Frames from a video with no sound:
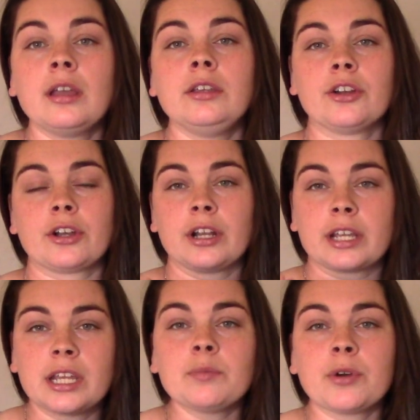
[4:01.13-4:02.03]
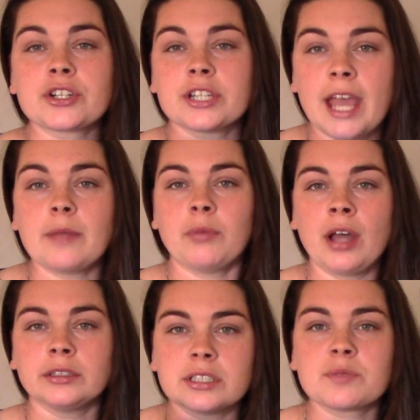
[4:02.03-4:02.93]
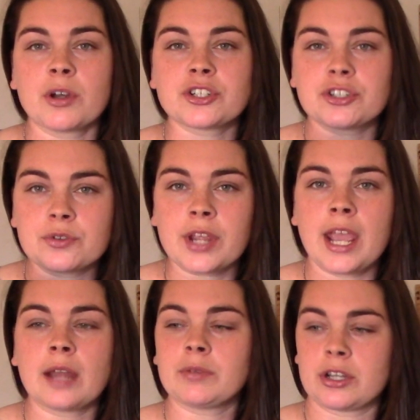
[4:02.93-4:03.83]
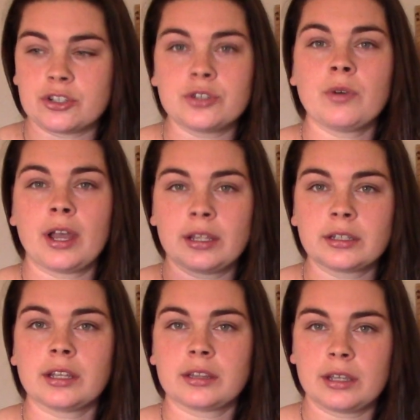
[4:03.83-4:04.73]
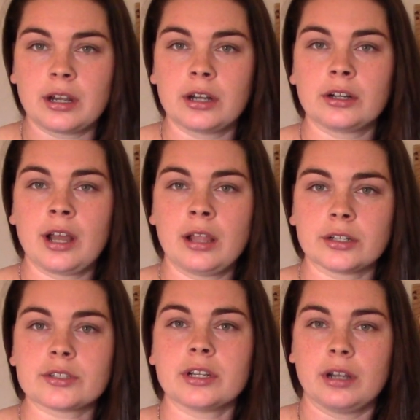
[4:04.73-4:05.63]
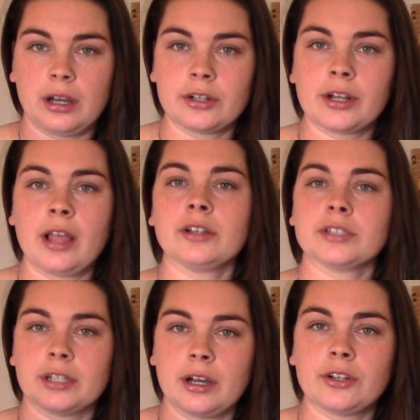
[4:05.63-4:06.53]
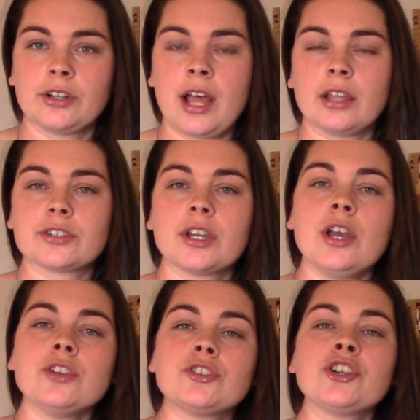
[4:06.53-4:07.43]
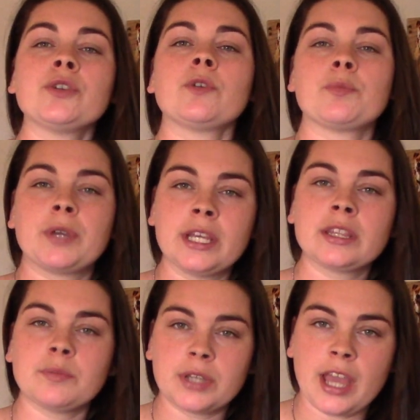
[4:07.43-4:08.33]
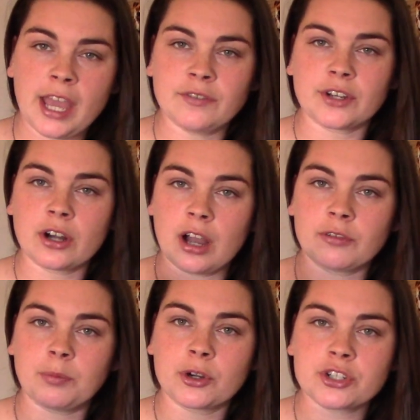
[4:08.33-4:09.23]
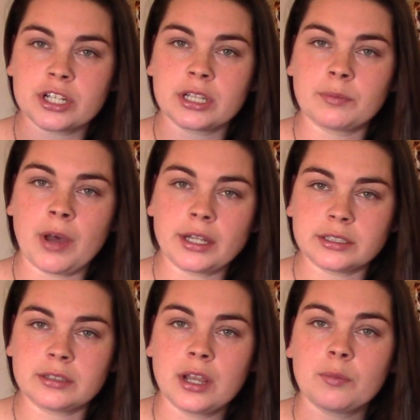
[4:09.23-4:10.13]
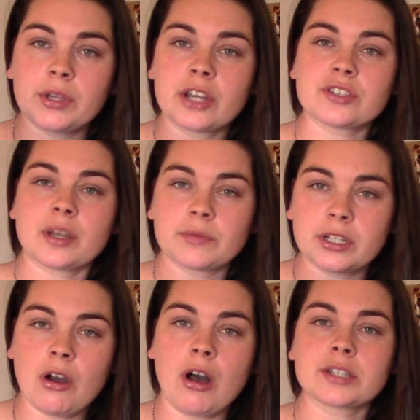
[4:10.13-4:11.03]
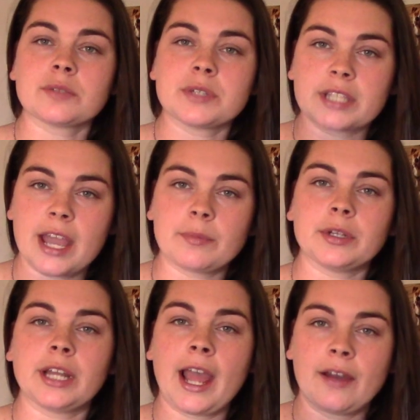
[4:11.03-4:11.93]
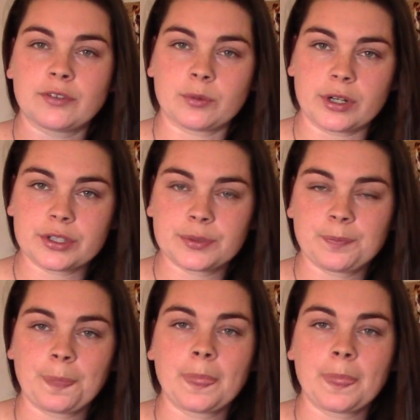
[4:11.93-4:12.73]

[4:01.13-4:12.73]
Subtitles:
You're going to keep pushing that button as much as you can because you want to get that $100 and $100 and $100. So you're going to repeat the behavior of pushing the button because something awesome is happening afterwards.